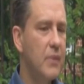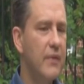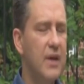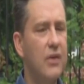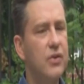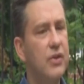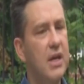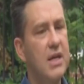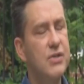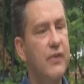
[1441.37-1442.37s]
The other
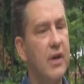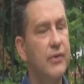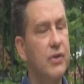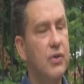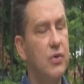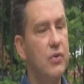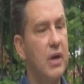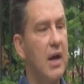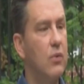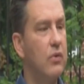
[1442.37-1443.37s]
thing he's failed to do
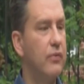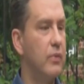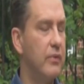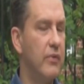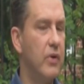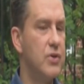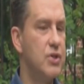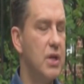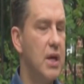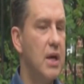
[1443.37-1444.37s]
that I will
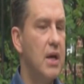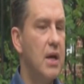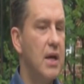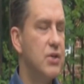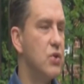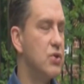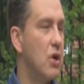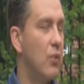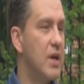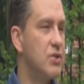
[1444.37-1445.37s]
reverse is use
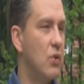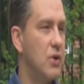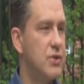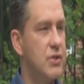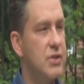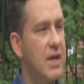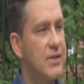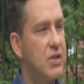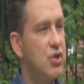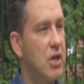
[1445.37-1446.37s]
our resources
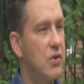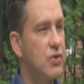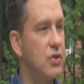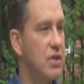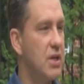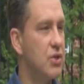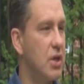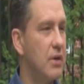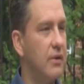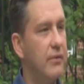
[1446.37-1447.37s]
as a
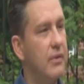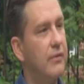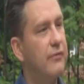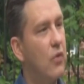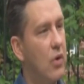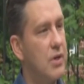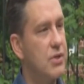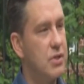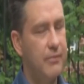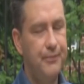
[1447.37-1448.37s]
geostrategic
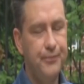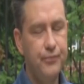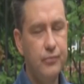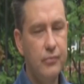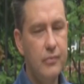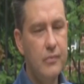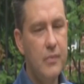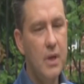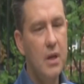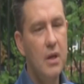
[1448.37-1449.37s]
force.
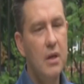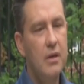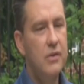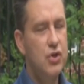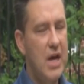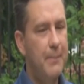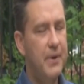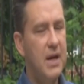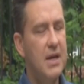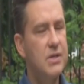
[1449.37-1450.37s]
The
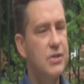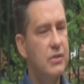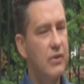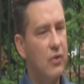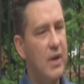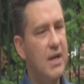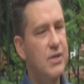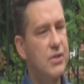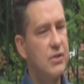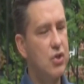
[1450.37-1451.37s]
Japanese, the
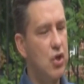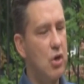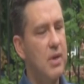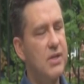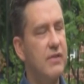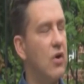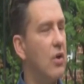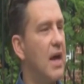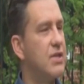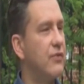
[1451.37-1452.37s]
Greeks, the Germans have
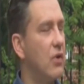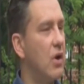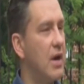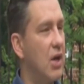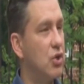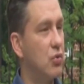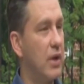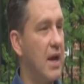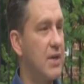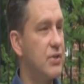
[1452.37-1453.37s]
all asked for our natural
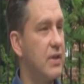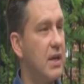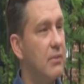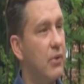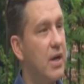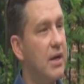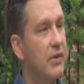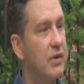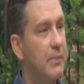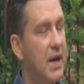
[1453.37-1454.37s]
gas so they can break
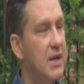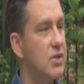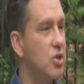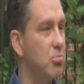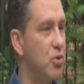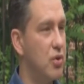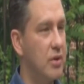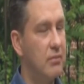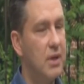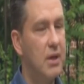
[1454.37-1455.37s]
their dependence on Putin.